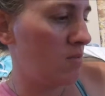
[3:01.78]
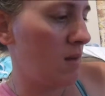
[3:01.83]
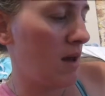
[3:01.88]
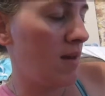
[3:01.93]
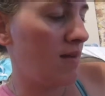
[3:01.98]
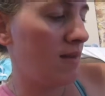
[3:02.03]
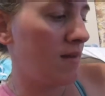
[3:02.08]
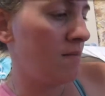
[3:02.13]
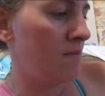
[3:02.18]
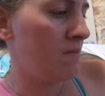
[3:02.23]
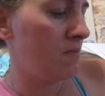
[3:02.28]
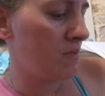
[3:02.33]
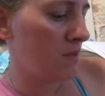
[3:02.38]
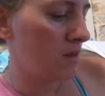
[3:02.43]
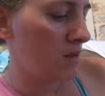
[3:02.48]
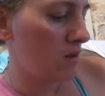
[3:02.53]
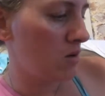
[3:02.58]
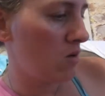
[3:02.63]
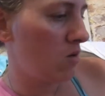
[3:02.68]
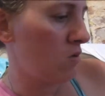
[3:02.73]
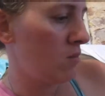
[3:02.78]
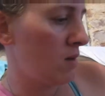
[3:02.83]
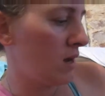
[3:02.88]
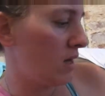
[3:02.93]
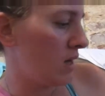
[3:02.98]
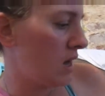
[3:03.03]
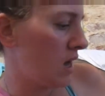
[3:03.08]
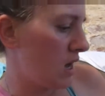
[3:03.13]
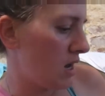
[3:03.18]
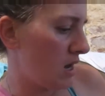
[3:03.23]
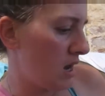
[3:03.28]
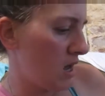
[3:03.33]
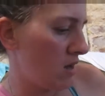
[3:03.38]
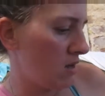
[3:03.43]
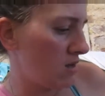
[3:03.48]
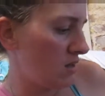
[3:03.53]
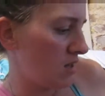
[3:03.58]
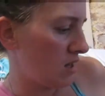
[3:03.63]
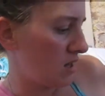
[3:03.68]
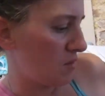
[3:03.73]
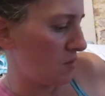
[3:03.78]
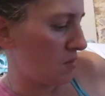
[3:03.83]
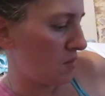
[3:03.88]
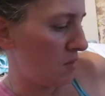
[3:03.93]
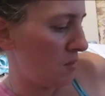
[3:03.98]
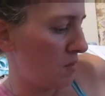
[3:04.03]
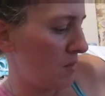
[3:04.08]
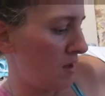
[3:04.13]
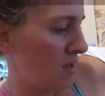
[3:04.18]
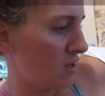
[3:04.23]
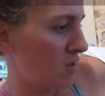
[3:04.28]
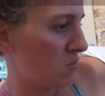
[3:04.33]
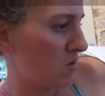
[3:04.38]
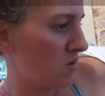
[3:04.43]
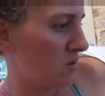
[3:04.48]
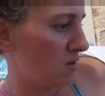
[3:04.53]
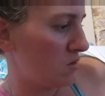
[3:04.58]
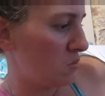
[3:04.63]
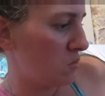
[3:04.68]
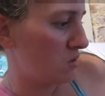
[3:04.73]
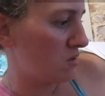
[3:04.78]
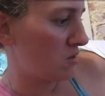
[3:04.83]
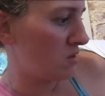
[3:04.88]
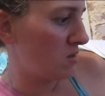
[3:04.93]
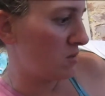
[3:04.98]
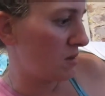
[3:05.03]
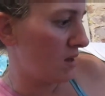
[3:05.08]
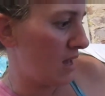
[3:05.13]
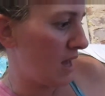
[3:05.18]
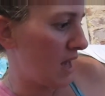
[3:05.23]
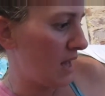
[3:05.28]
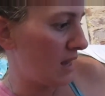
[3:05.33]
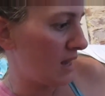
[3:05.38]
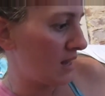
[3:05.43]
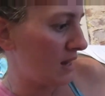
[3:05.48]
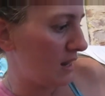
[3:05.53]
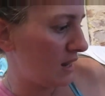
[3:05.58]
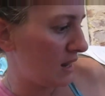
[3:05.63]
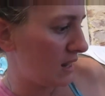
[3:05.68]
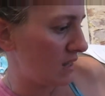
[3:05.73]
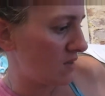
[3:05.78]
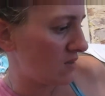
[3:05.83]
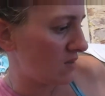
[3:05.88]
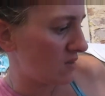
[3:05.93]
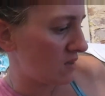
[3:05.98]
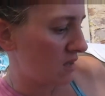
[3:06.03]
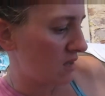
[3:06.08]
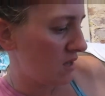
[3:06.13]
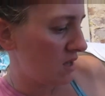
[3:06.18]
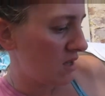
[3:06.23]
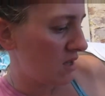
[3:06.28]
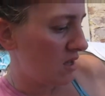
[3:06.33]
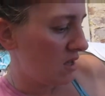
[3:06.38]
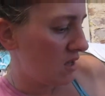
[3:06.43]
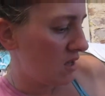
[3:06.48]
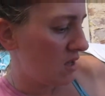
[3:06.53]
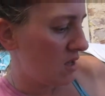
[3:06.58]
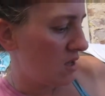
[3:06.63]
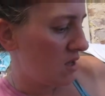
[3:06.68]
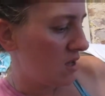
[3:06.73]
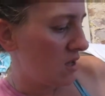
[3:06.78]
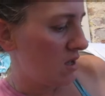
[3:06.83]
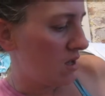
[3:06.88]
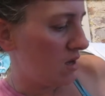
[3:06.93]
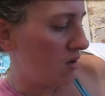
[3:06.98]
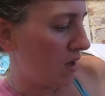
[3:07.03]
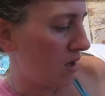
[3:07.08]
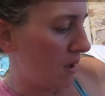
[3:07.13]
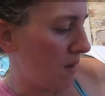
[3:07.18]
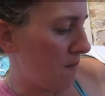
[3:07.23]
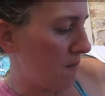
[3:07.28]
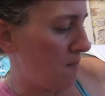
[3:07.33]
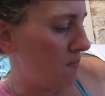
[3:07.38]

medicine. Oh my god, now it's telling me my password doesn't work. Did somebody hack into this? Okay.